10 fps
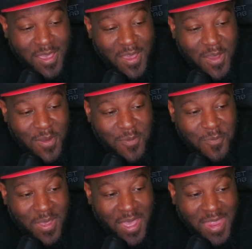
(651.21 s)

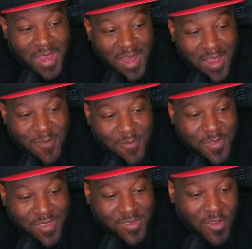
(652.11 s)
I love
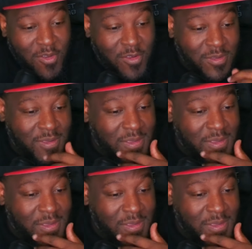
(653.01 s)
this art.